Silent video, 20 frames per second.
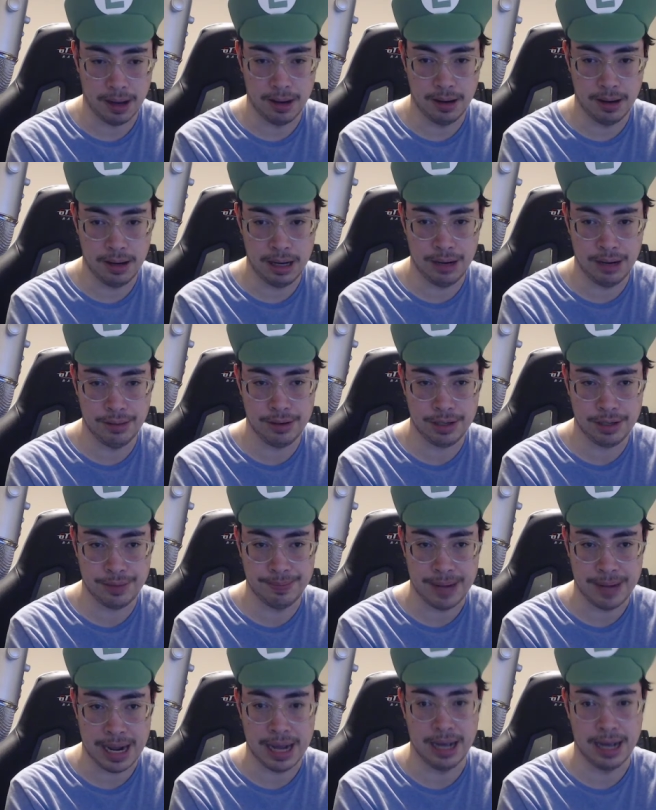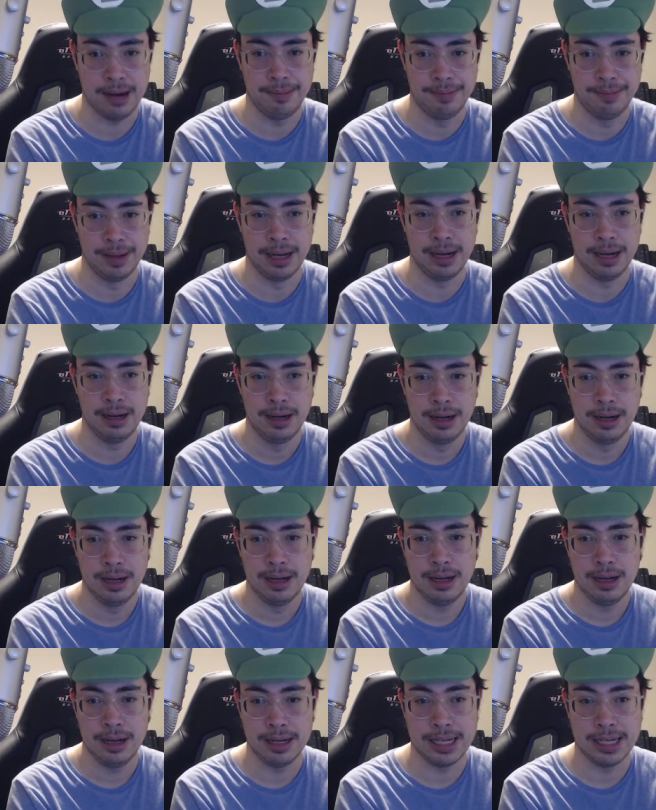It was bad, but
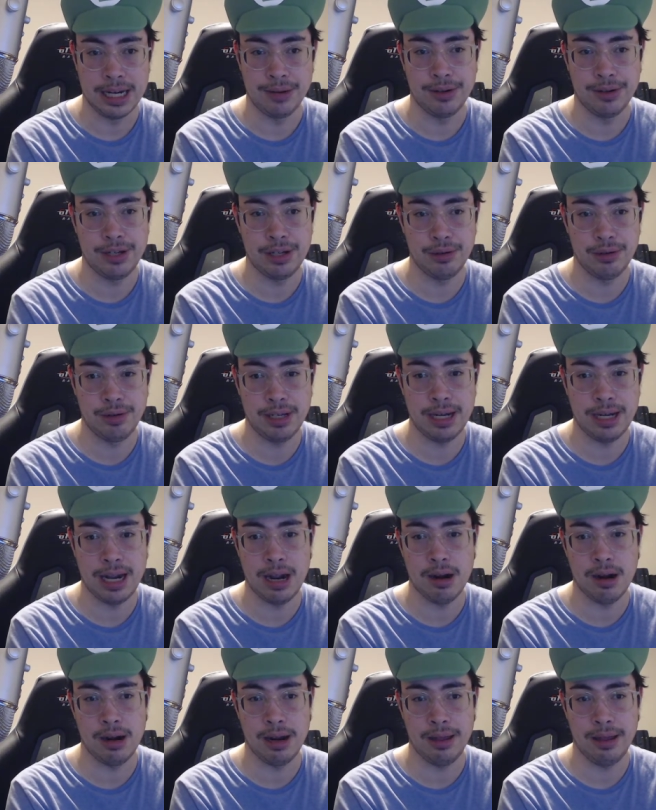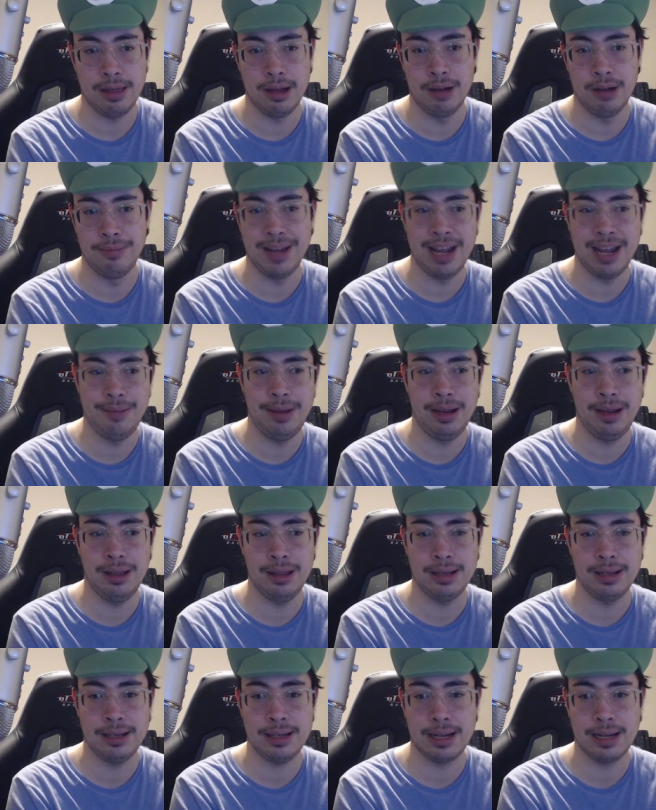because I was so scared I thought maybe
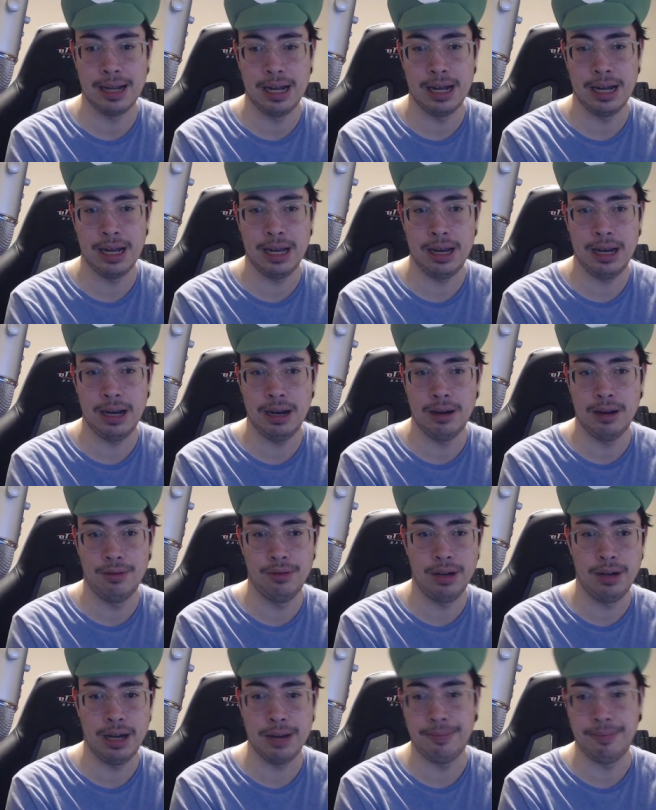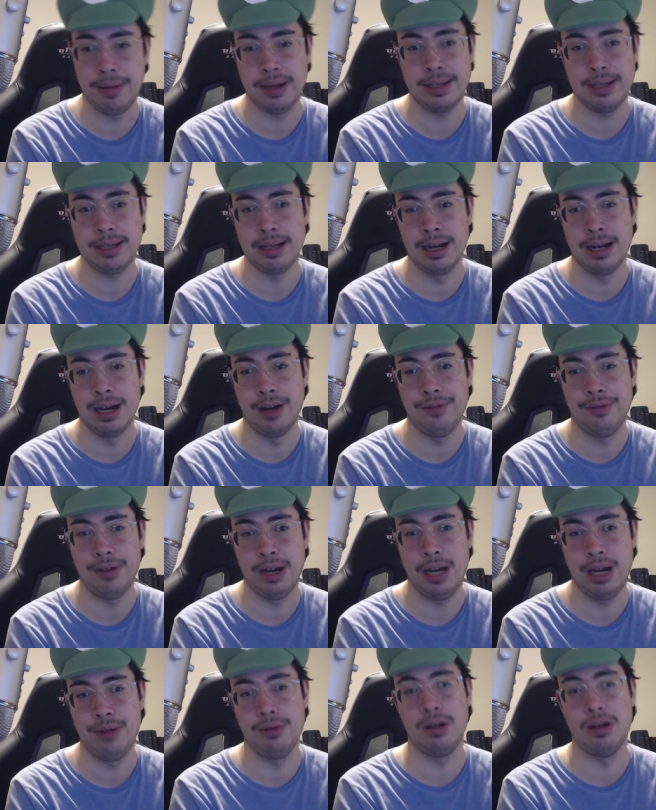this guy uh, would get pissed off
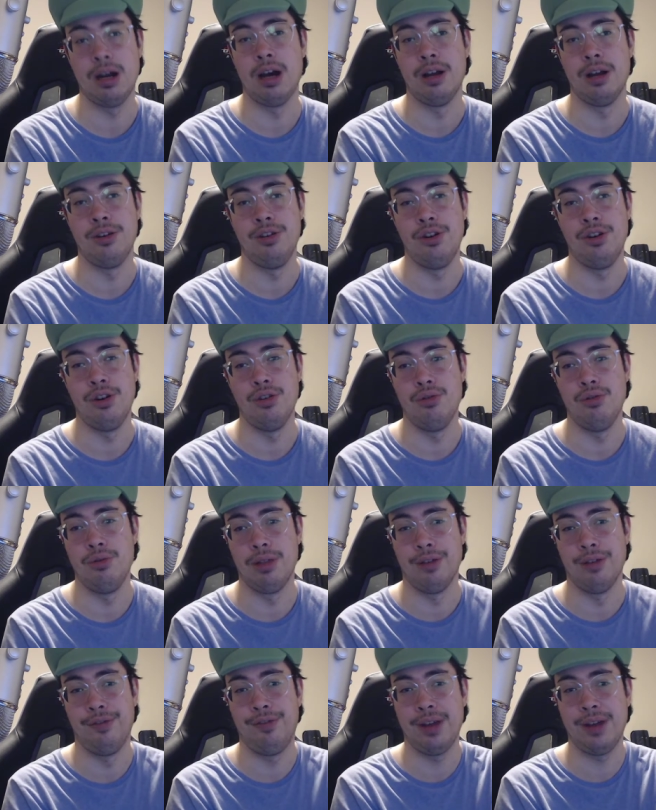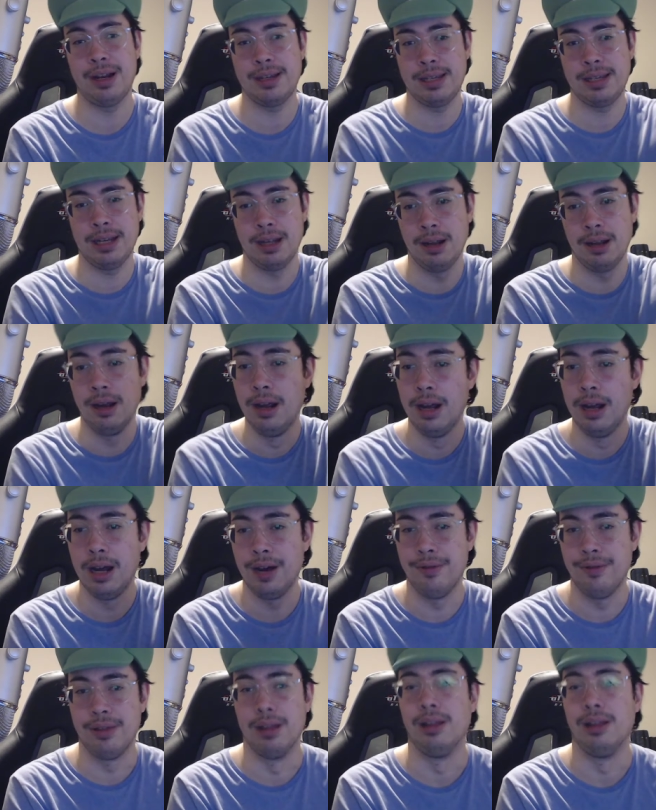and he would undo the fixing
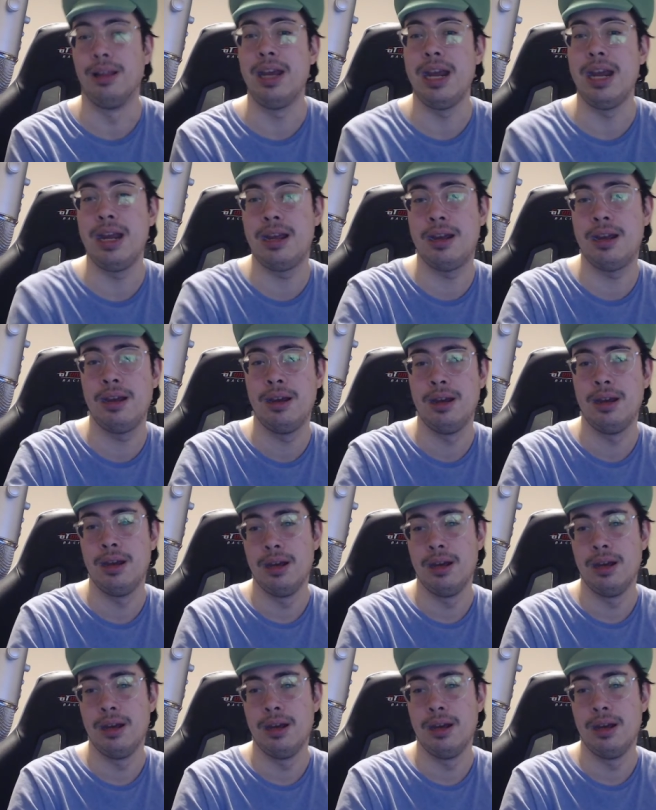of the leak.